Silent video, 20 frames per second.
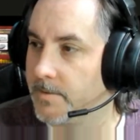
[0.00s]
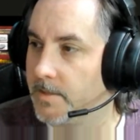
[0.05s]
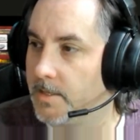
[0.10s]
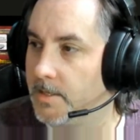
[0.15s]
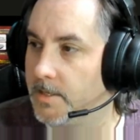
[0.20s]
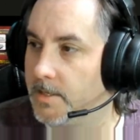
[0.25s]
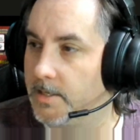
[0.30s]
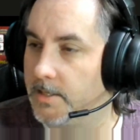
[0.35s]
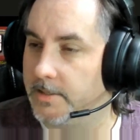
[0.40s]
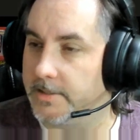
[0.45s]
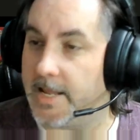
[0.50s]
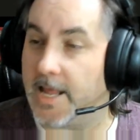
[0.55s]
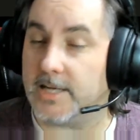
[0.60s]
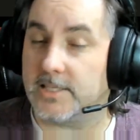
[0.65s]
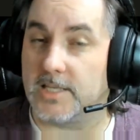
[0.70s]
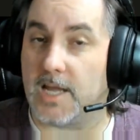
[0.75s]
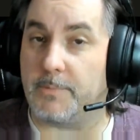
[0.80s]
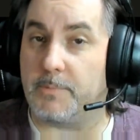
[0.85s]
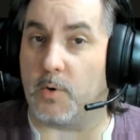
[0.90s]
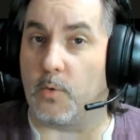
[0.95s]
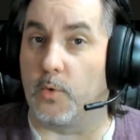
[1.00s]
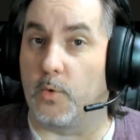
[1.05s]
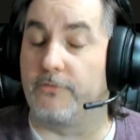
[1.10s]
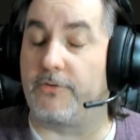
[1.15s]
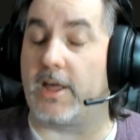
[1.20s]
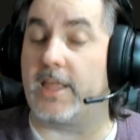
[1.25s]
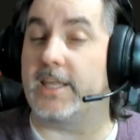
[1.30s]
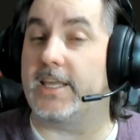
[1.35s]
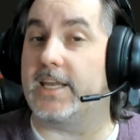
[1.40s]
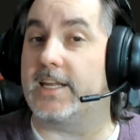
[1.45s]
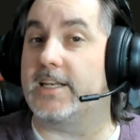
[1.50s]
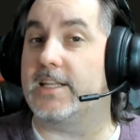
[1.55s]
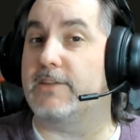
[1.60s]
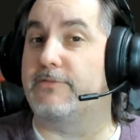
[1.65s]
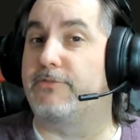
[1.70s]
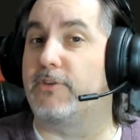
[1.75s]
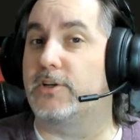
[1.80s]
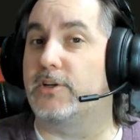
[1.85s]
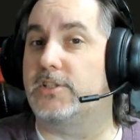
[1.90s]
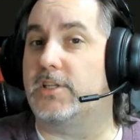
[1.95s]
Next up, we're finally getting to the
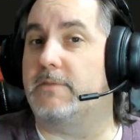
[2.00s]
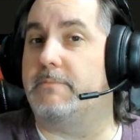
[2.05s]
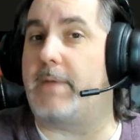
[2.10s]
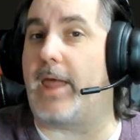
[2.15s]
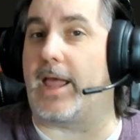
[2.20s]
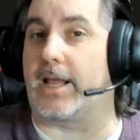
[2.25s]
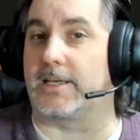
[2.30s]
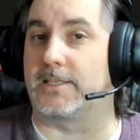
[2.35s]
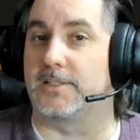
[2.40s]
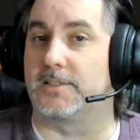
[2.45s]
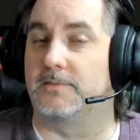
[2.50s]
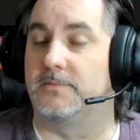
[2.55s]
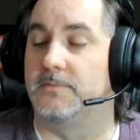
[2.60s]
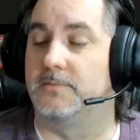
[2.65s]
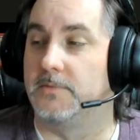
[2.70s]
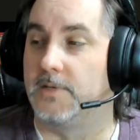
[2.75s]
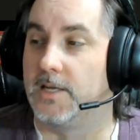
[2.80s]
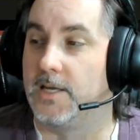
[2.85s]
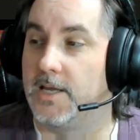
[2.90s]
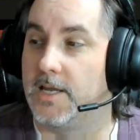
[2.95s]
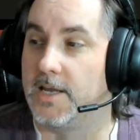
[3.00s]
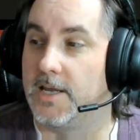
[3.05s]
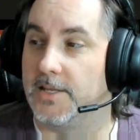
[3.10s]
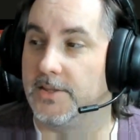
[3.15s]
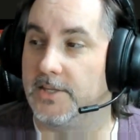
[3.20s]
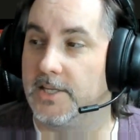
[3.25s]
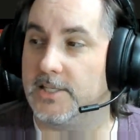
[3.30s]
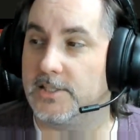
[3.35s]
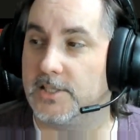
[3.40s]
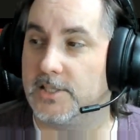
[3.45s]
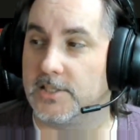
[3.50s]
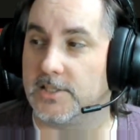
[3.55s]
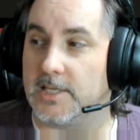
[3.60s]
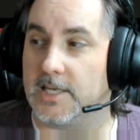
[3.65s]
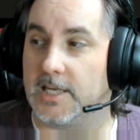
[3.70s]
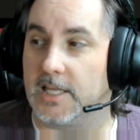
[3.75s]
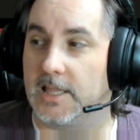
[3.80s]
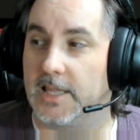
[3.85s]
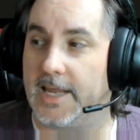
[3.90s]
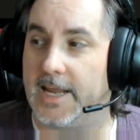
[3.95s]
first of the mechs. This is the
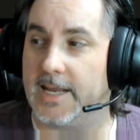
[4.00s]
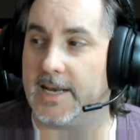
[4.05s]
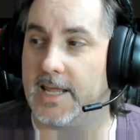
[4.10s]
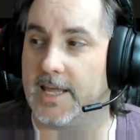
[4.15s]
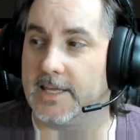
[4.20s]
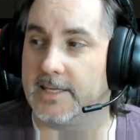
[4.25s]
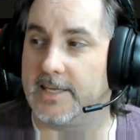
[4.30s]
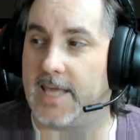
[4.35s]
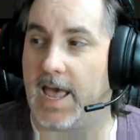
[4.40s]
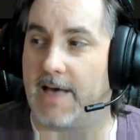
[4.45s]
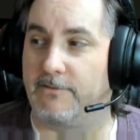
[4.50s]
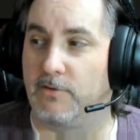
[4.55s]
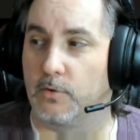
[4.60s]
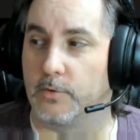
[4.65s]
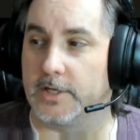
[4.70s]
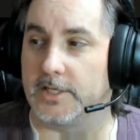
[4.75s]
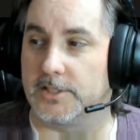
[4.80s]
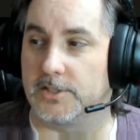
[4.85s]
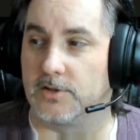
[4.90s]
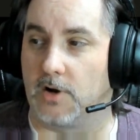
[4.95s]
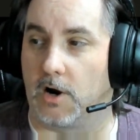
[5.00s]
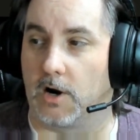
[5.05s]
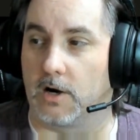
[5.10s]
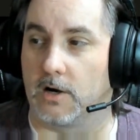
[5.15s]
Clan Cavalry Star.